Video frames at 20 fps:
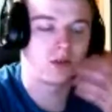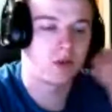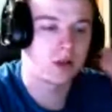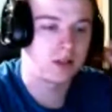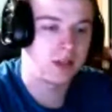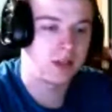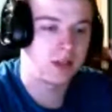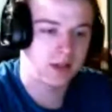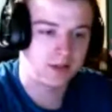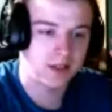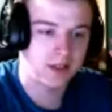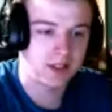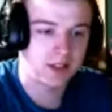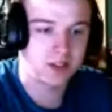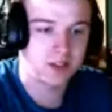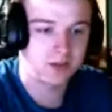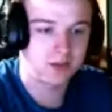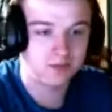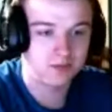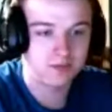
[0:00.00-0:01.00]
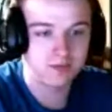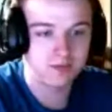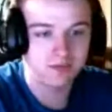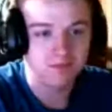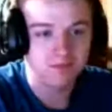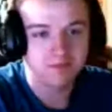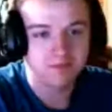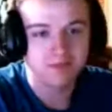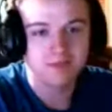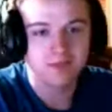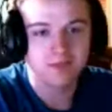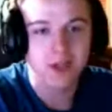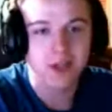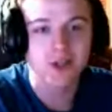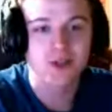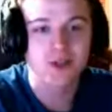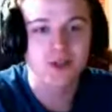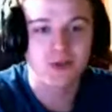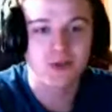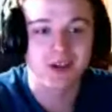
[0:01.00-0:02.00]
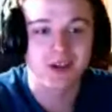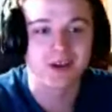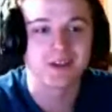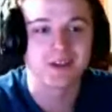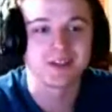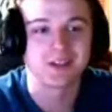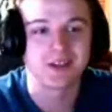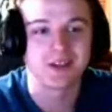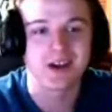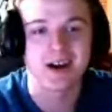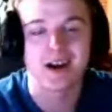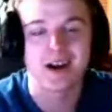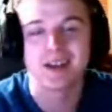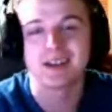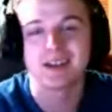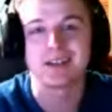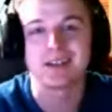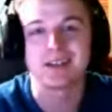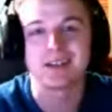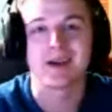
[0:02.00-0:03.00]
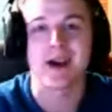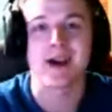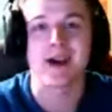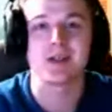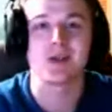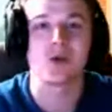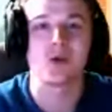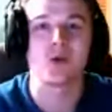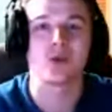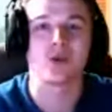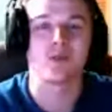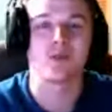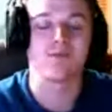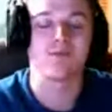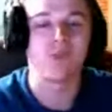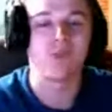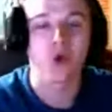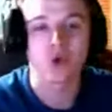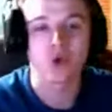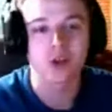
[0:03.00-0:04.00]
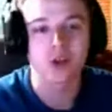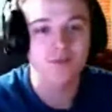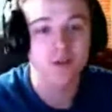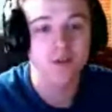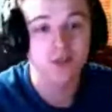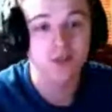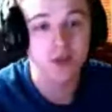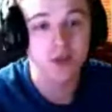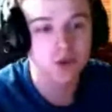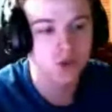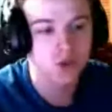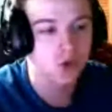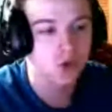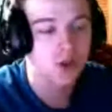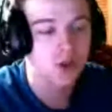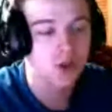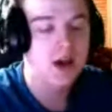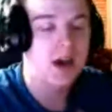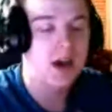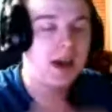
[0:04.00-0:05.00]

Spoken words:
yeah, that's the issue here is you got guys who are 40, 50 years old.